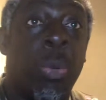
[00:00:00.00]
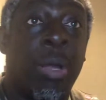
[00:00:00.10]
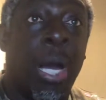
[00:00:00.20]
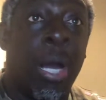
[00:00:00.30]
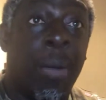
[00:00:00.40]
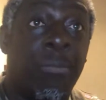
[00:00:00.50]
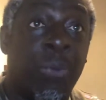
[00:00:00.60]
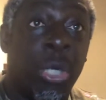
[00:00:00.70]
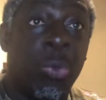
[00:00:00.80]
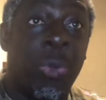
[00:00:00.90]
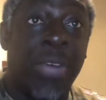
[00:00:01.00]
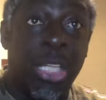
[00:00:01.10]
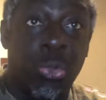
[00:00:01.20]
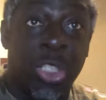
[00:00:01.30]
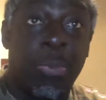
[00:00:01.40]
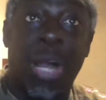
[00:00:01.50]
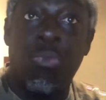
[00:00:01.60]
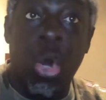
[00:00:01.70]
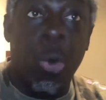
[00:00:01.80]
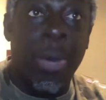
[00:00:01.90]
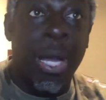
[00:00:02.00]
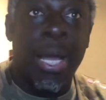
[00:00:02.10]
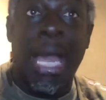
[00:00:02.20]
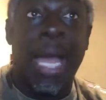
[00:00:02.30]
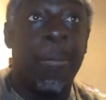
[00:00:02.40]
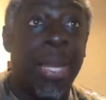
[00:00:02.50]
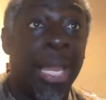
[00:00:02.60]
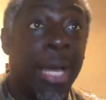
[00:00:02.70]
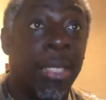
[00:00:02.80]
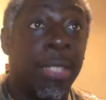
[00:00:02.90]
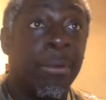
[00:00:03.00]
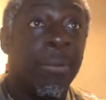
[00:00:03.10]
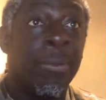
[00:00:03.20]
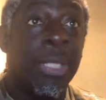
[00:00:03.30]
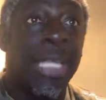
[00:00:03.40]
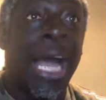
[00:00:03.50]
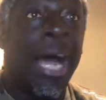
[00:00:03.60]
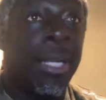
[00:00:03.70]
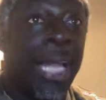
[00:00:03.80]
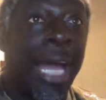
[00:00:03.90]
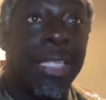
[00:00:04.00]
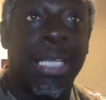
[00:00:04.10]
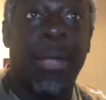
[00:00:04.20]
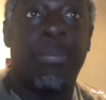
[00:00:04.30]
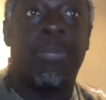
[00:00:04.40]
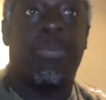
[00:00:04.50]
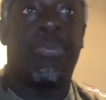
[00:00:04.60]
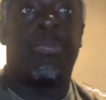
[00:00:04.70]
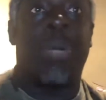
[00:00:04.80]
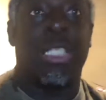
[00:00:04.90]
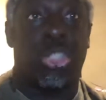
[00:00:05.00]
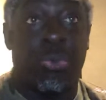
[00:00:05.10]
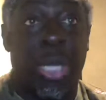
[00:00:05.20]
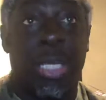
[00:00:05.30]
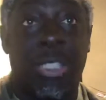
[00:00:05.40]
with interest by Roma and Milan. The outlet adds that, but Torino